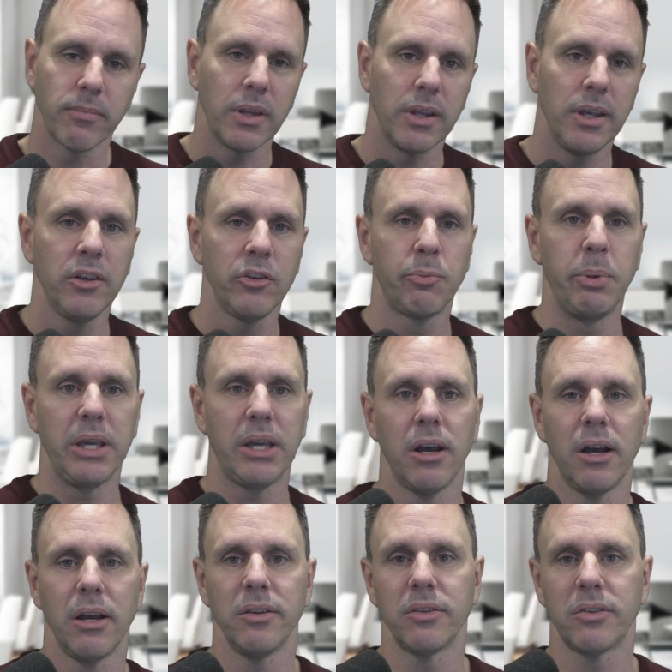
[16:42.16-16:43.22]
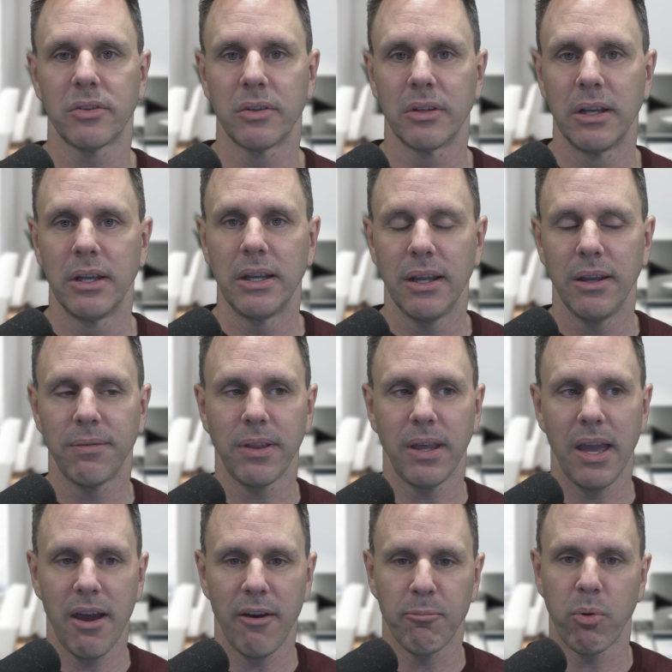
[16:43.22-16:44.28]
is because if they
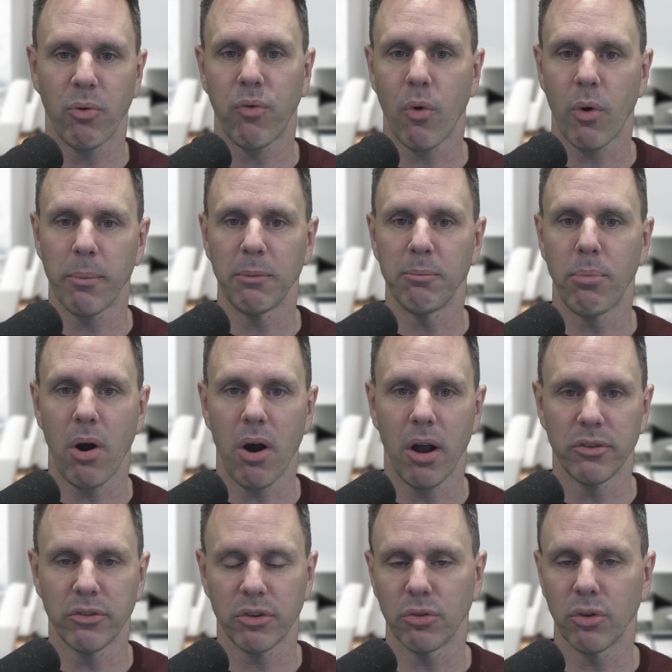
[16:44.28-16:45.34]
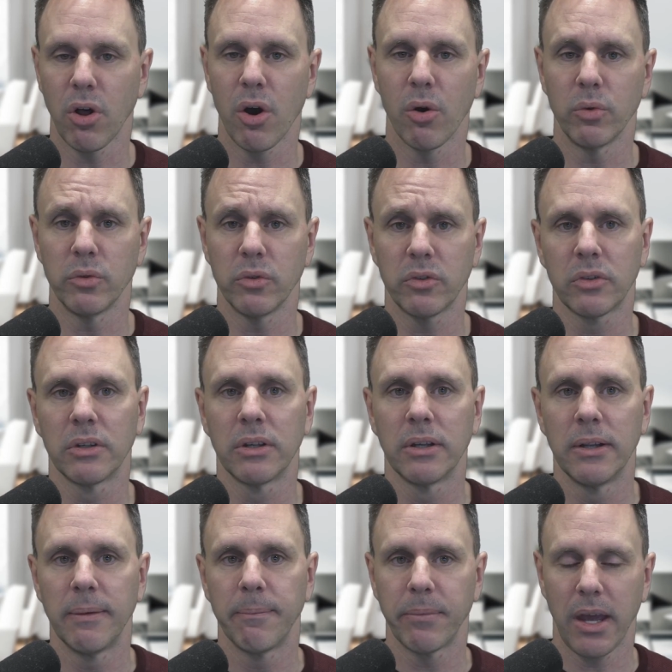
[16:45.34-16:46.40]
have performing bonds or loans
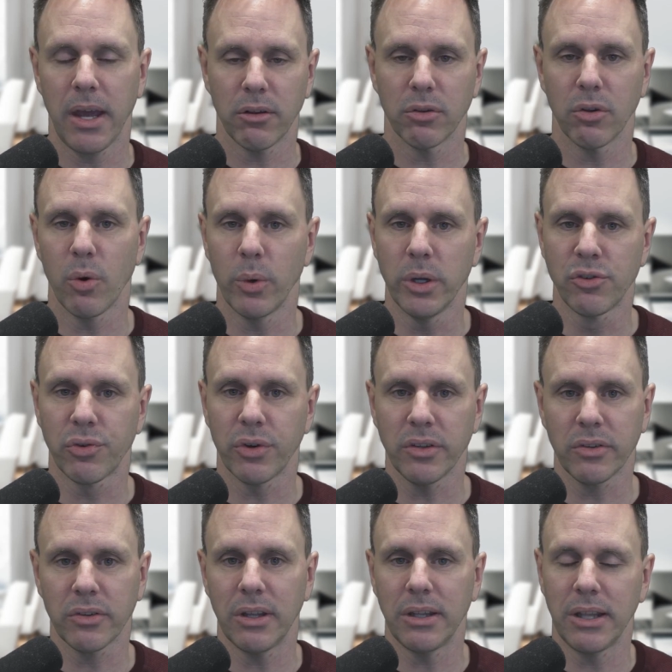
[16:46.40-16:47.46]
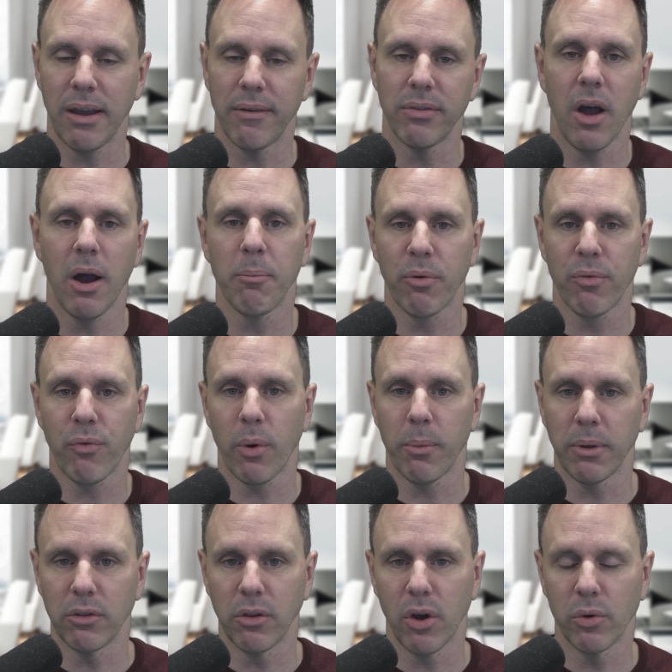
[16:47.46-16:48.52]
at low interest and they have
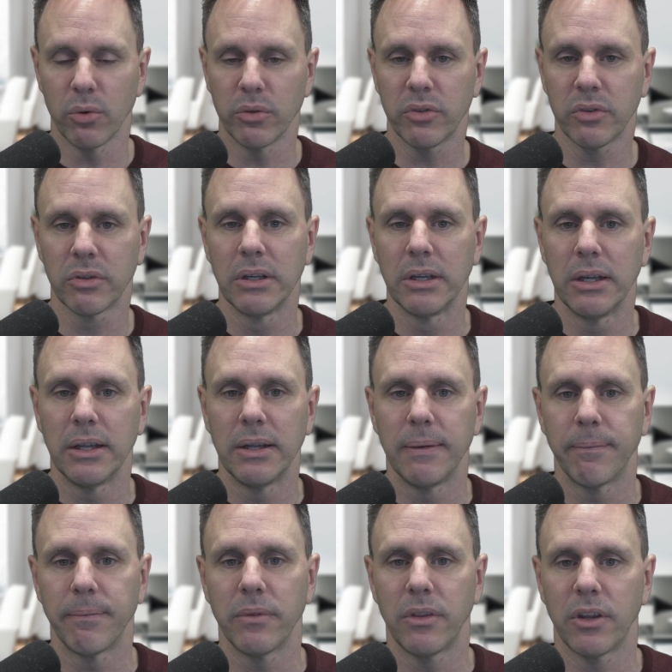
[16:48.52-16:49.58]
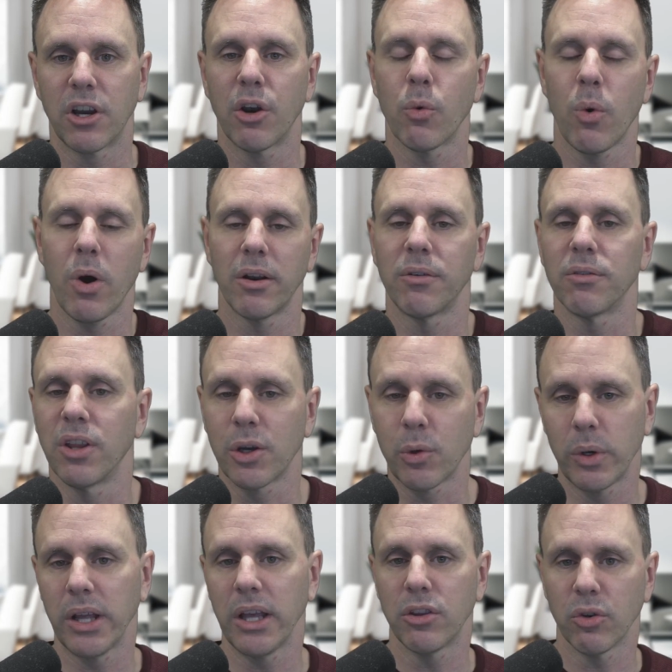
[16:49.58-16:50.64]
non-performing loans, they're going to want to
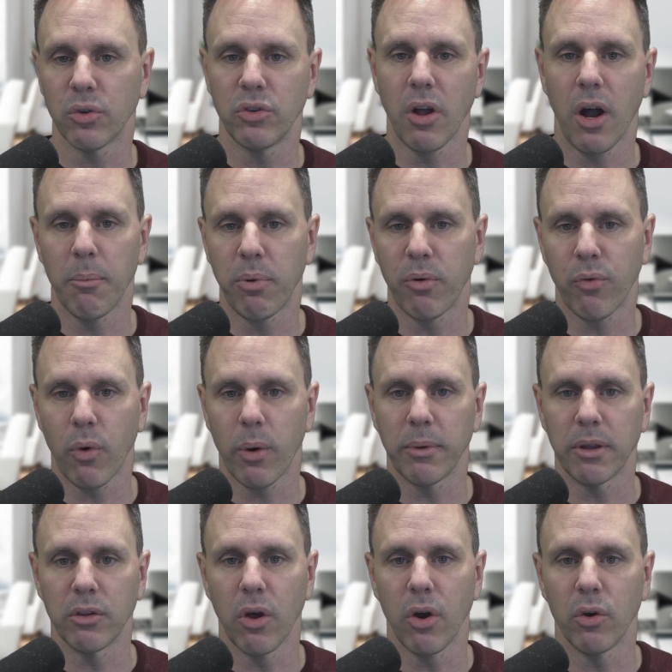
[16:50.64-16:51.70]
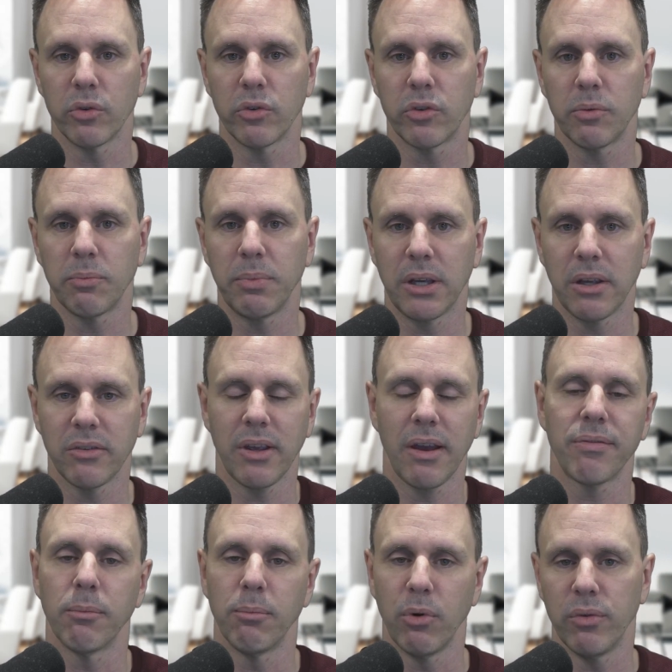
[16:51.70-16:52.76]
liquidate those non-performing loans because they have
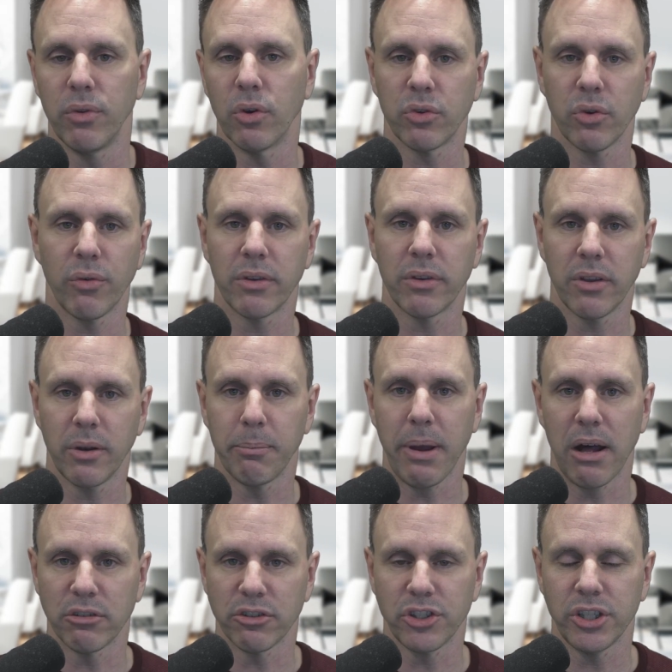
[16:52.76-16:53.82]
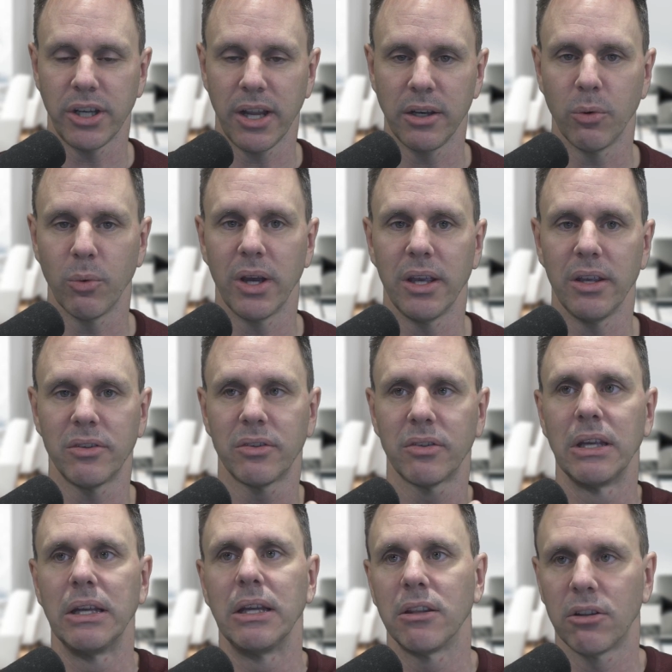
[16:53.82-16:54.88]
to move those over to the balance sheet anyways
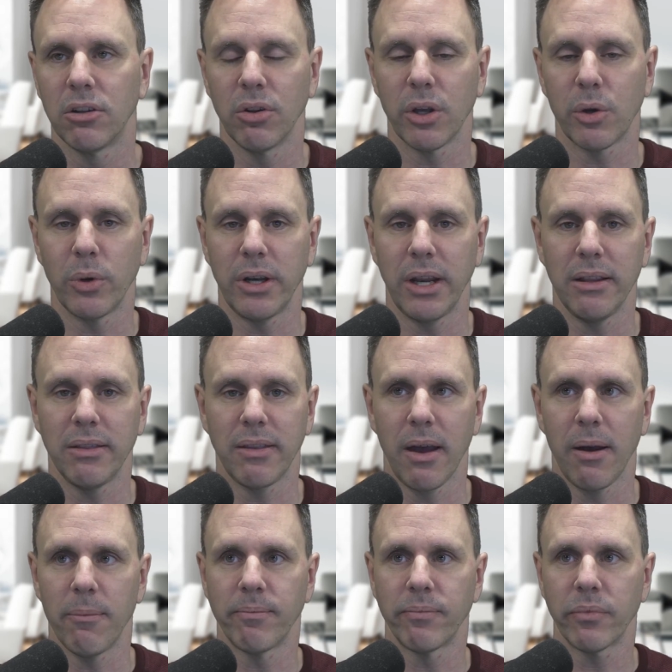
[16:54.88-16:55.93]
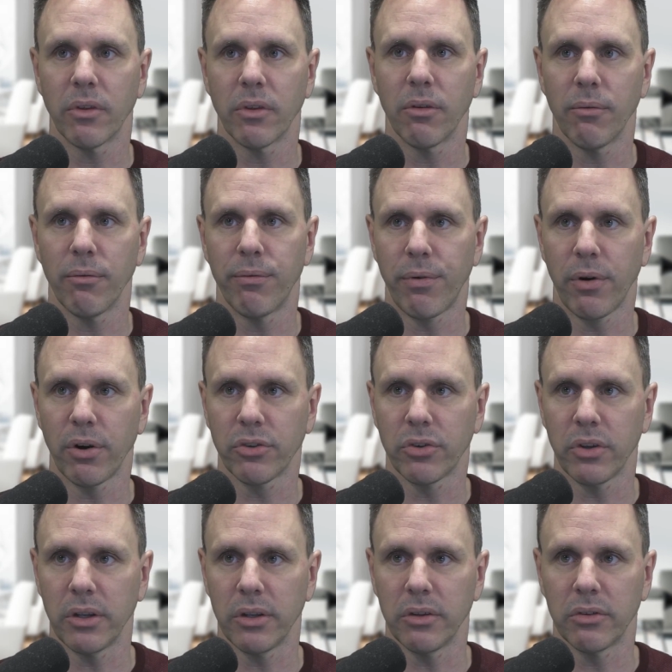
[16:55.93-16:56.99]
to liquidate them
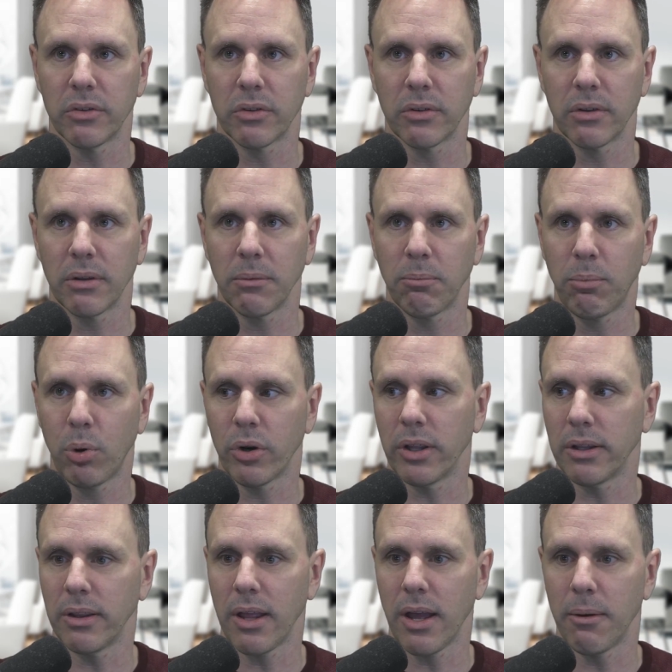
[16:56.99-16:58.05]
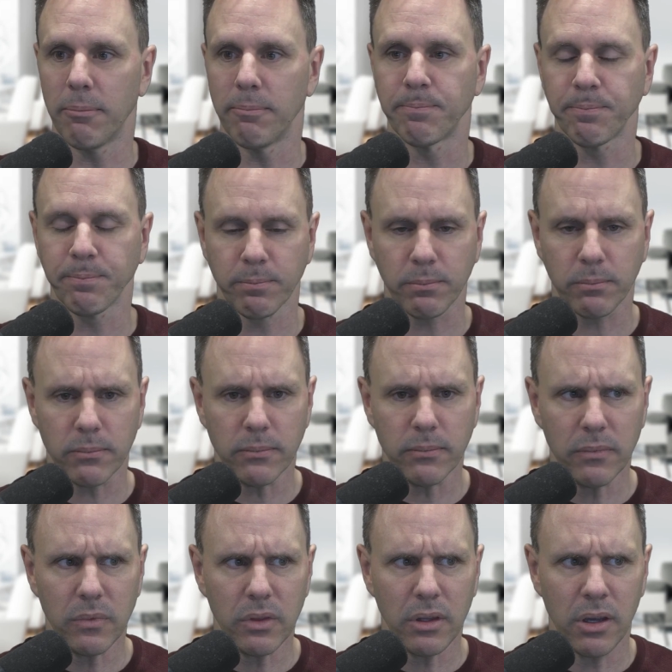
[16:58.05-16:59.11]
versus putting them,
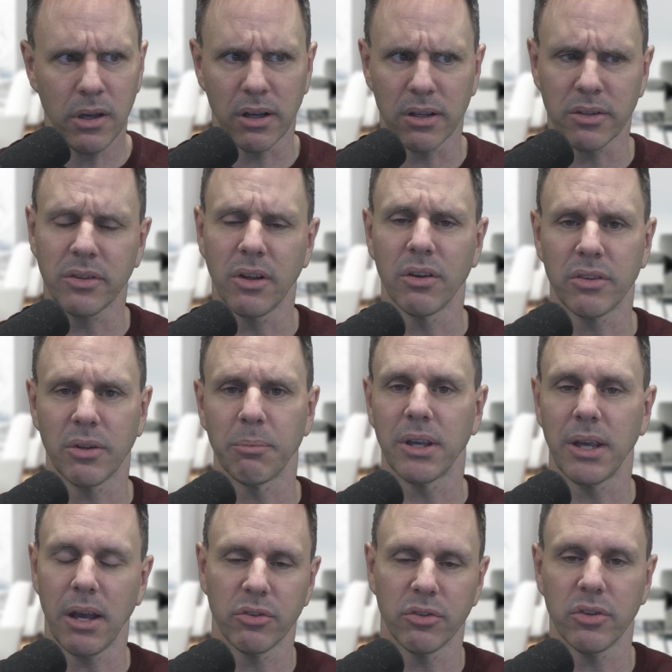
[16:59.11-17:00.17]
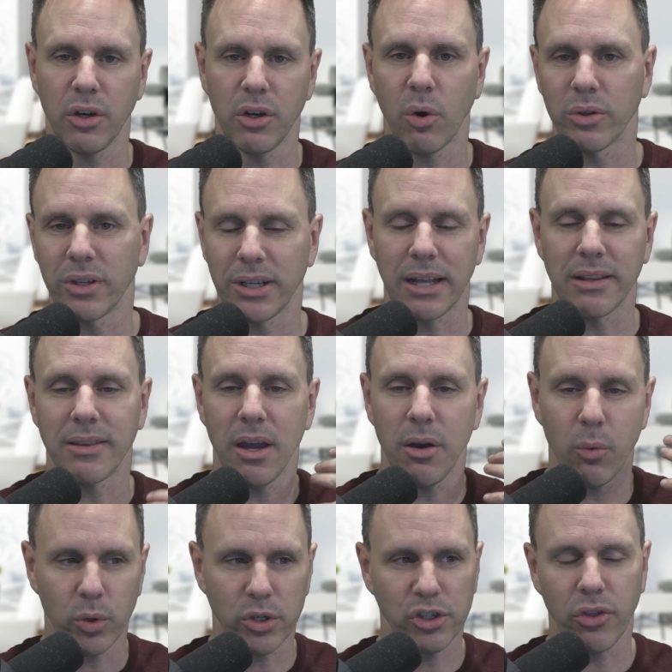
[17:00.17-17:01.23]
selling something else and holding that debt,
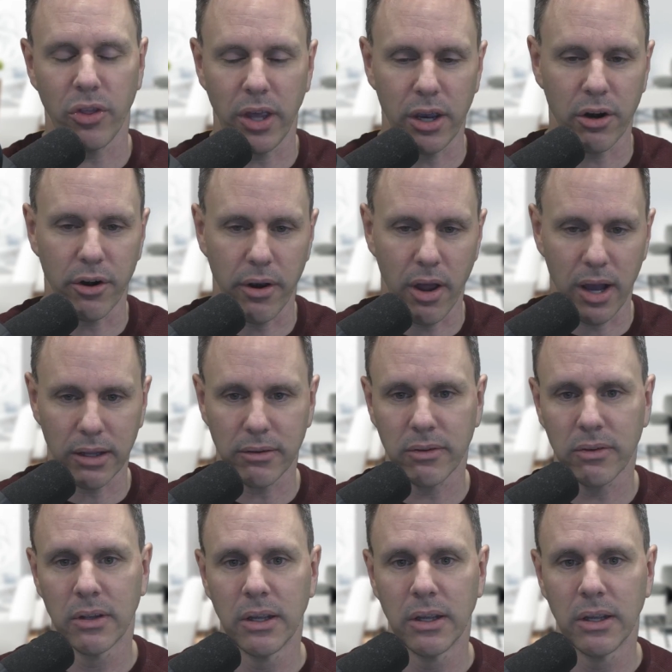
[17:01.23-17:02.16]
which they are not,